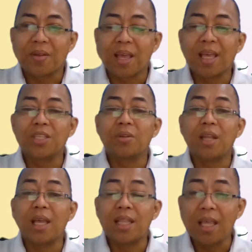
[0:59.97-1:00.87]
Okay, so
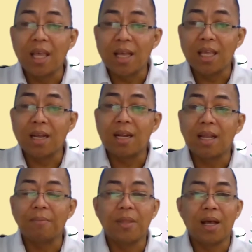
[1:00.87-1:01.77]
the idea here,
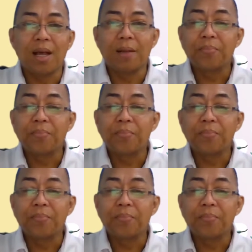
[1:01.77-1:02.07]
if the